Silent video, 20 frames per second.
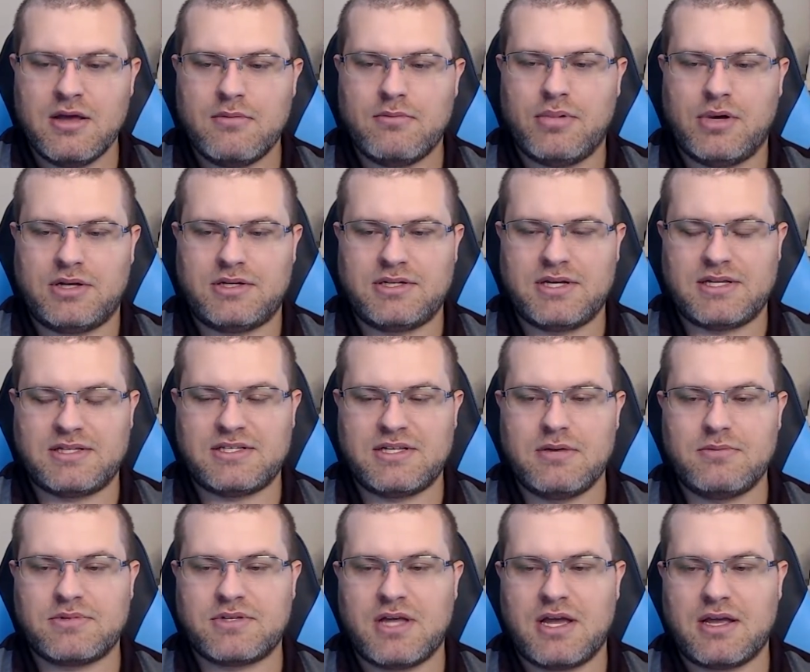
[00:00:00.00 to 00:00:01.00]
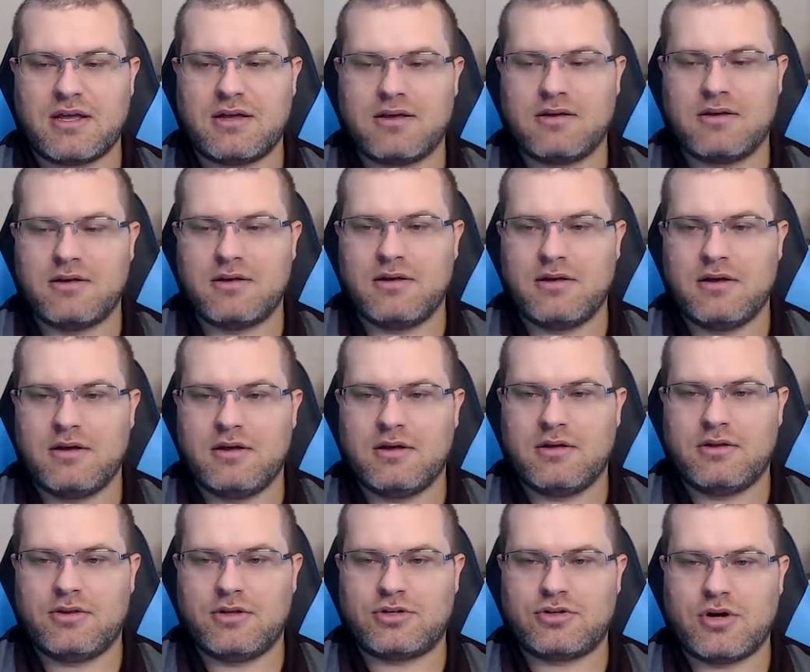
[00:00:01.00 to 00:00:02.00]
But it seems like
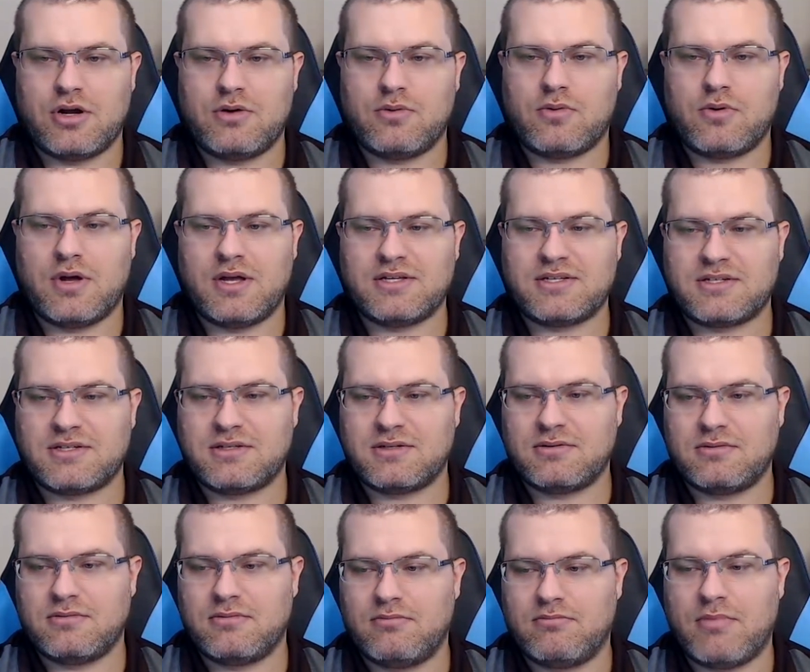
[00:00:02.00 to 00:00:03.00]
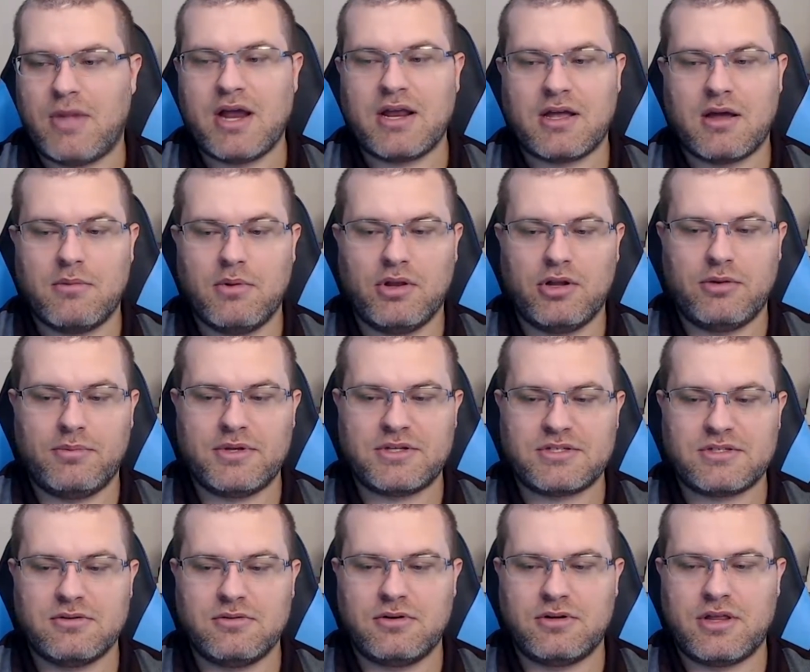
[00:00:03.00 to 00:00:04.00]
the trade requests might come a little bit
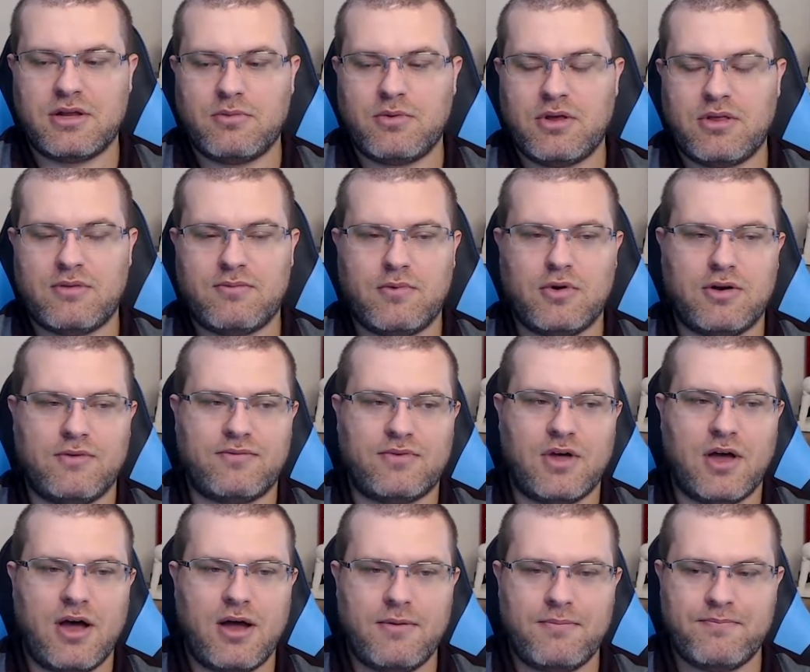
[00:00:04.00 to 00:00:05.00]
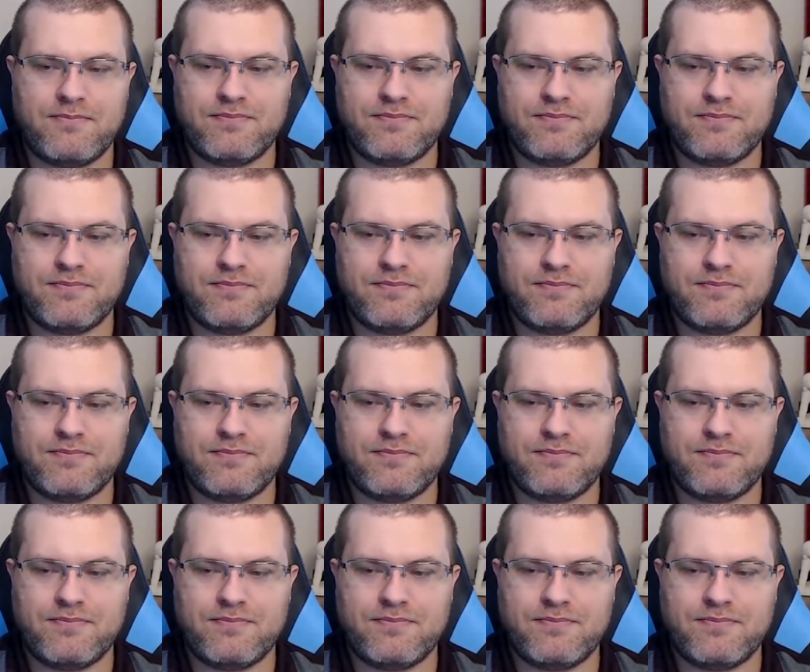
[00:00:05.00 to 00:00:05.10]
sooner than we would have thought.